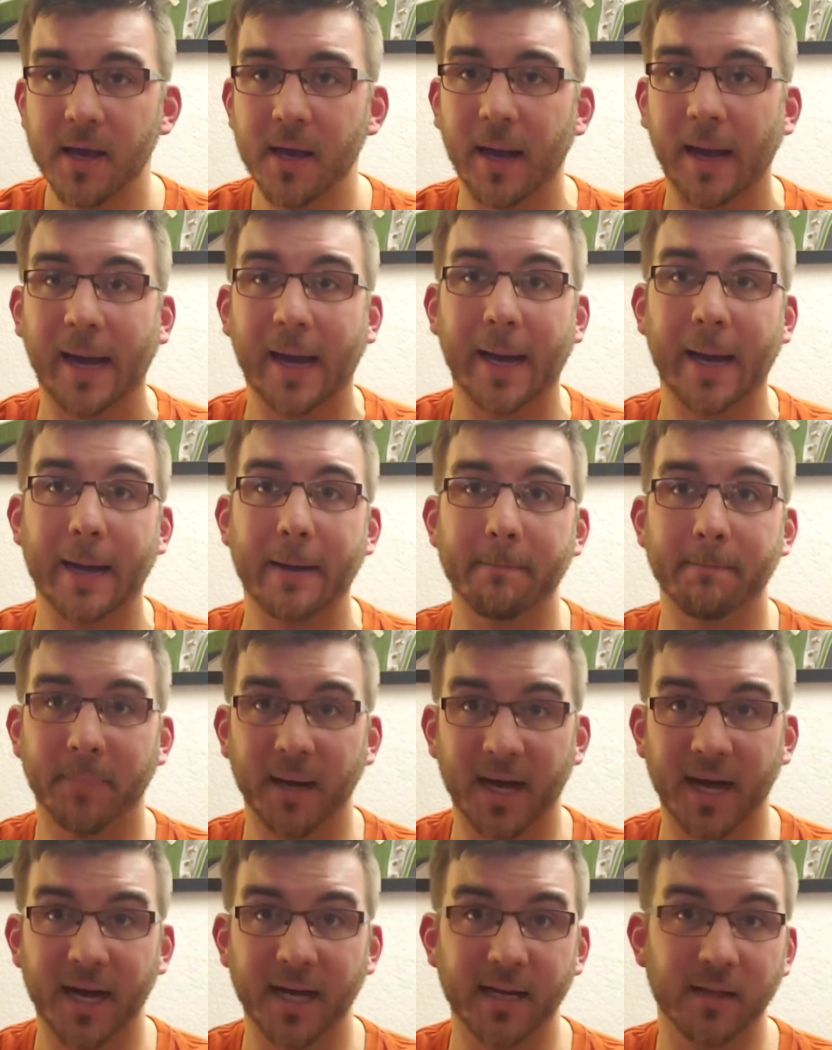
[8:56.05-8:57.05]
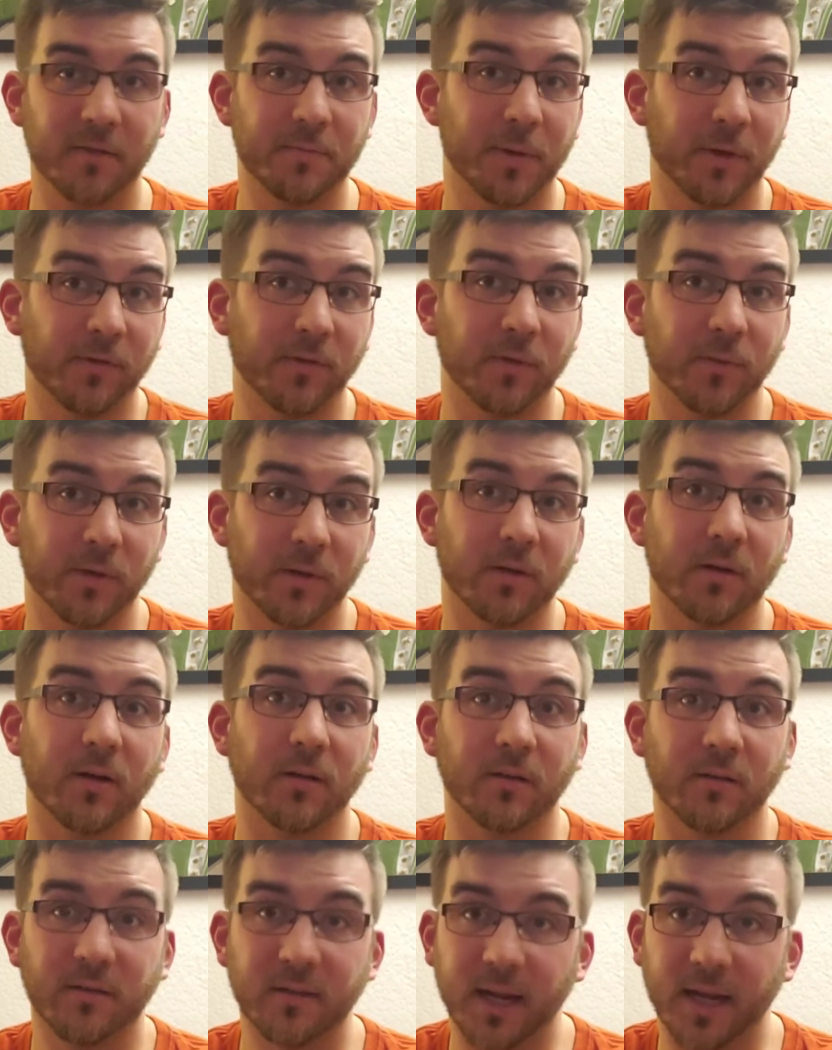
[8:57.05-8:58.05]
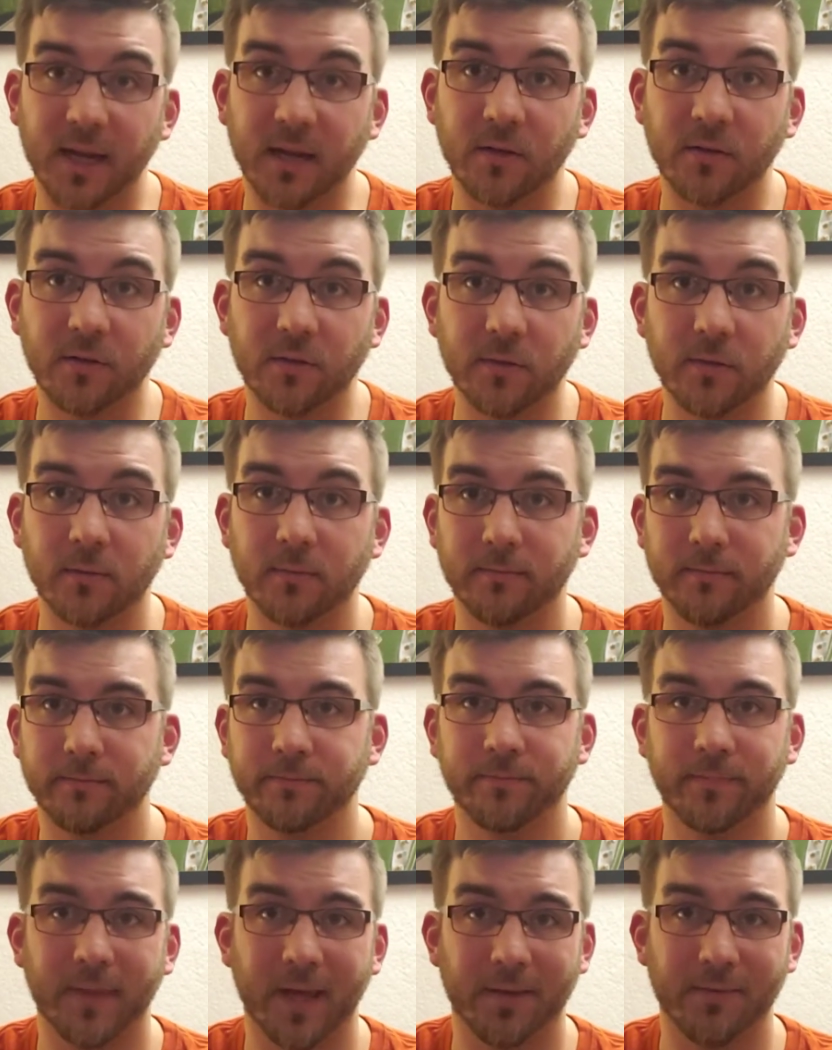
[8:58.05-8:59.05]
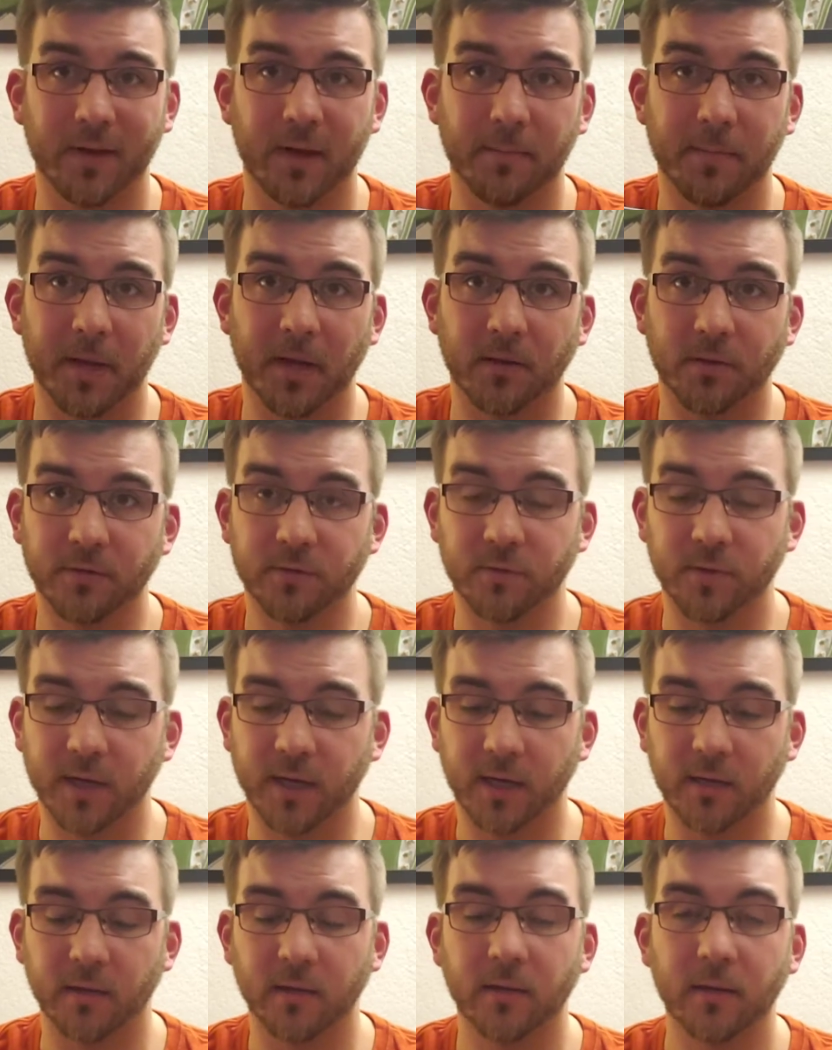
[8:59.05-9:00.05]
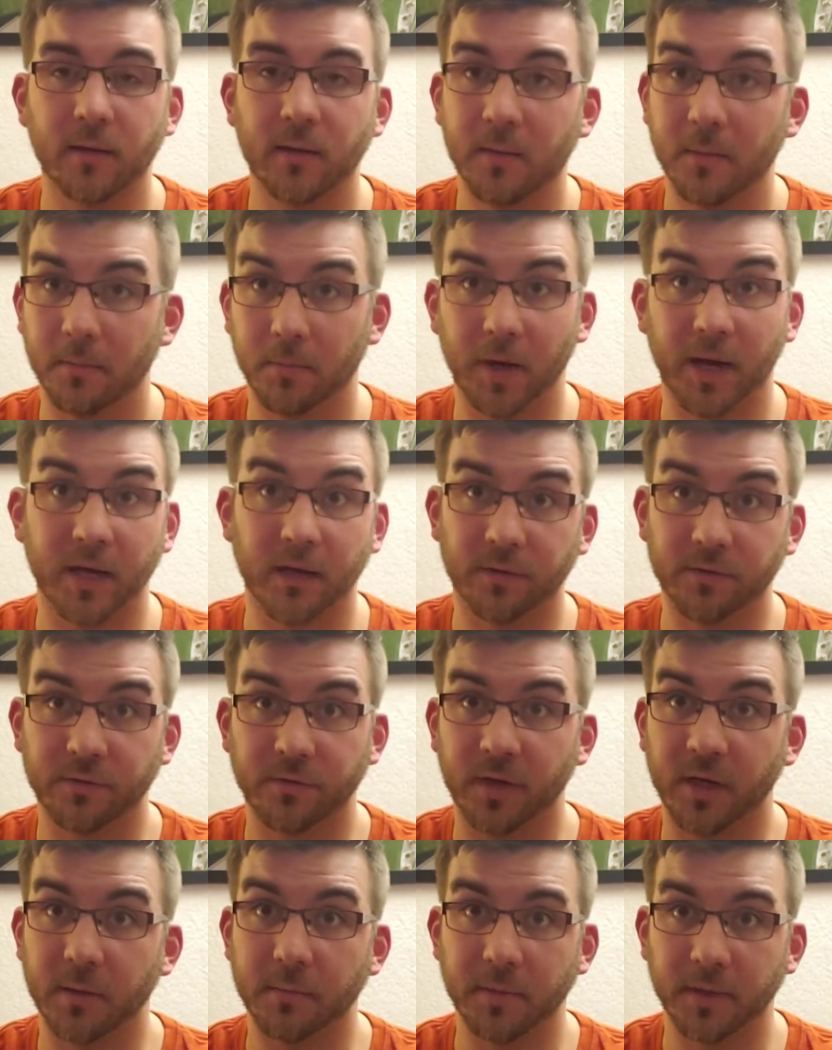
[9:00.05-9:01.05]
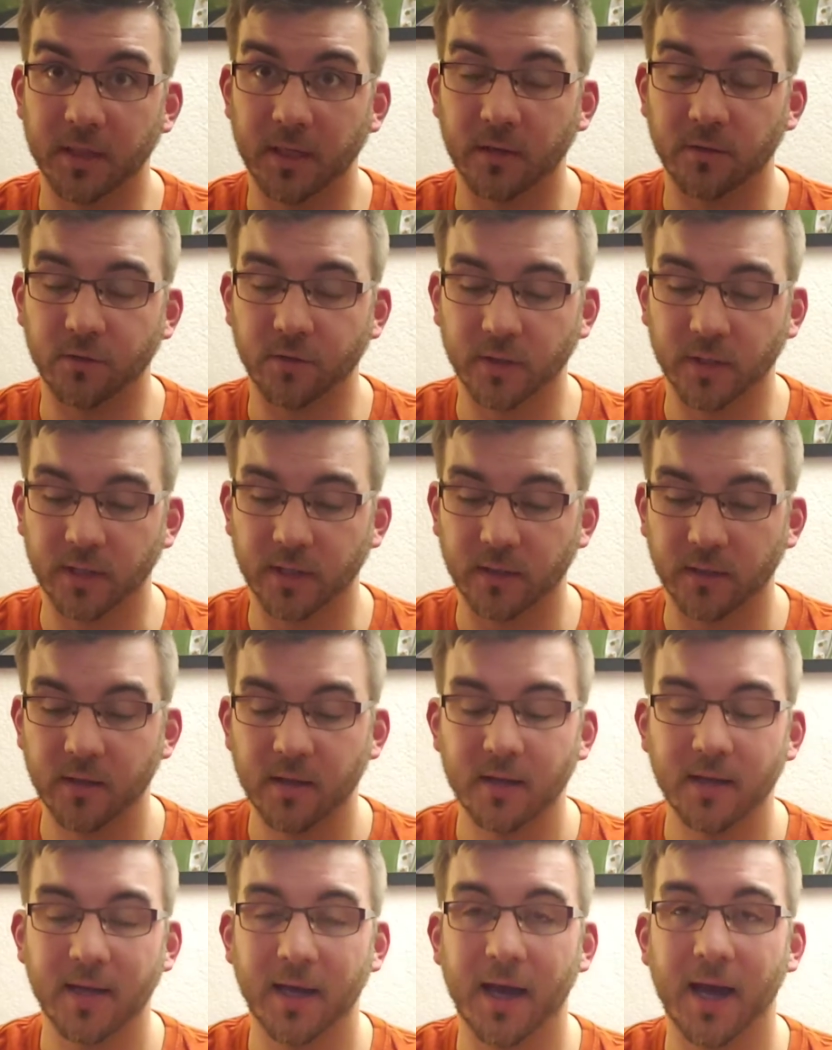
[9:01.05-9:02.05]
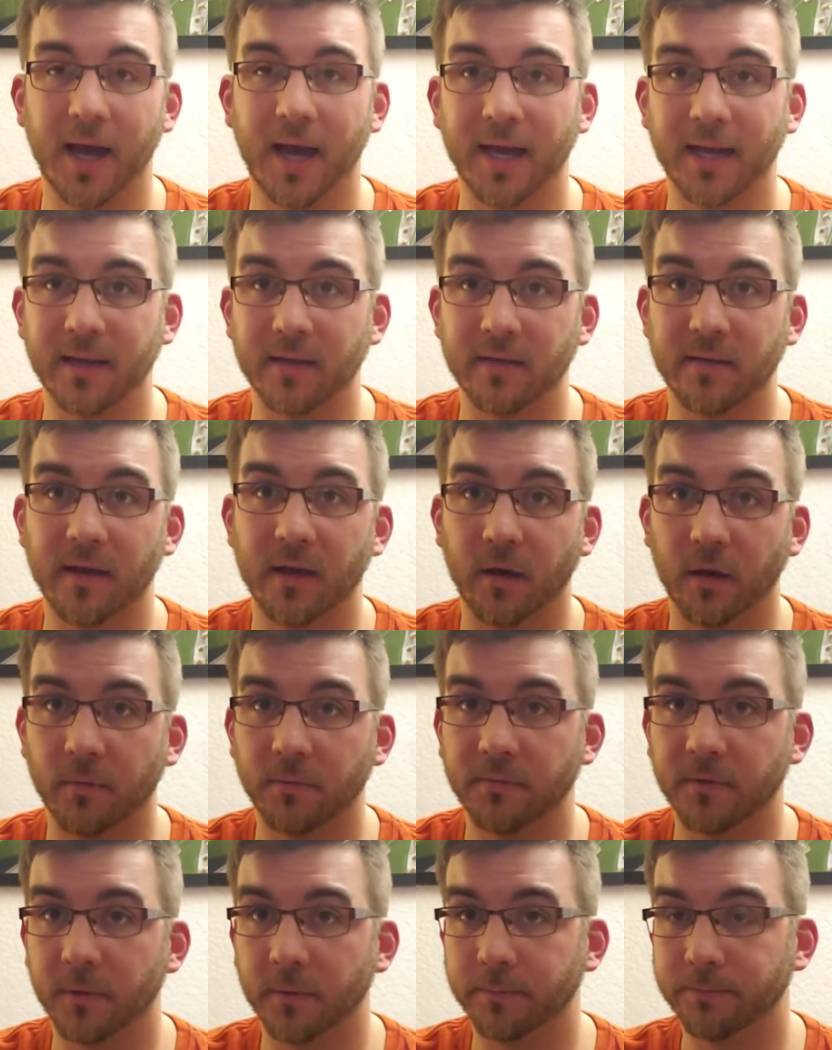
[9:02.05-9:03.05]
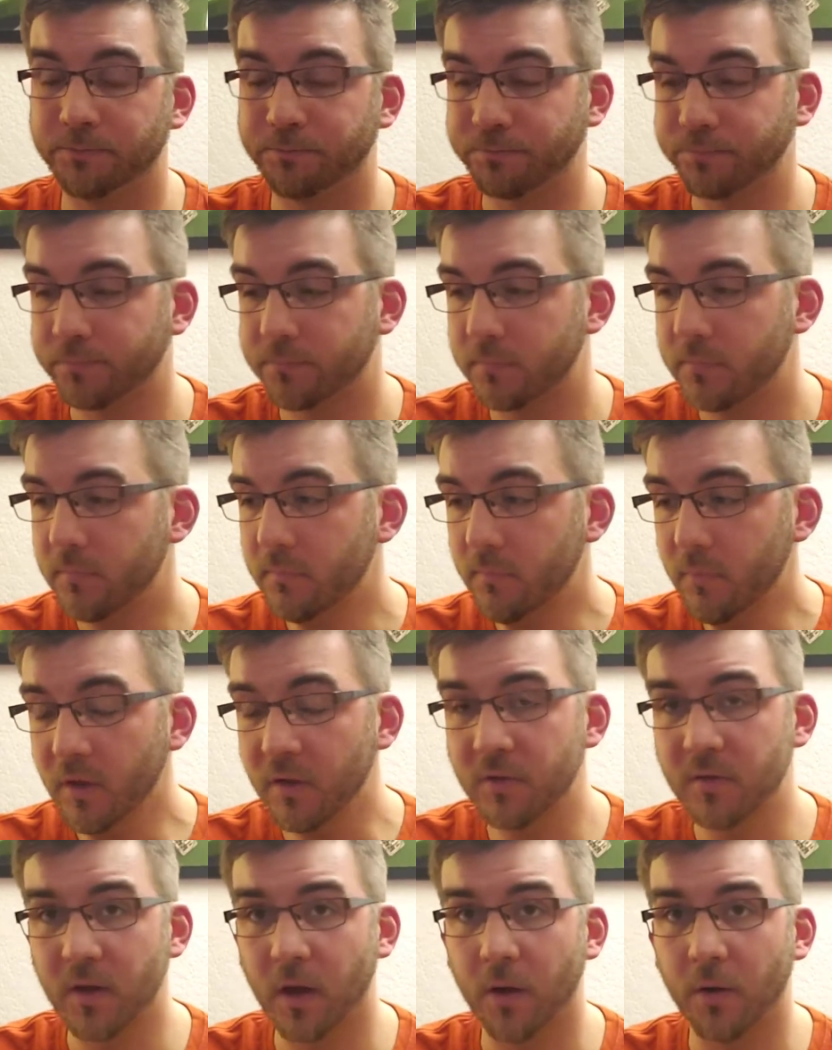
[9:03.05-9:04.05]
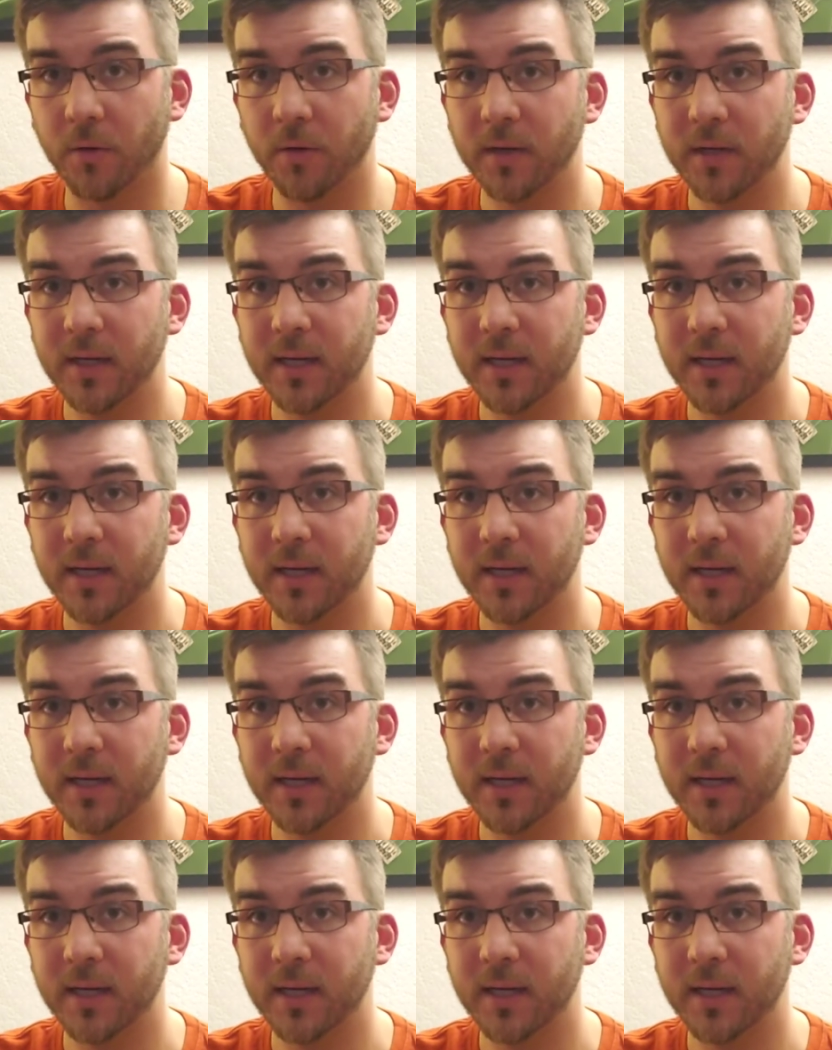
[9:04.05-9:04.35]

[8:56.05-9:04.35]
But especially when you're on stage, having a bigger screen, brighter screen potentially, is helpful. So,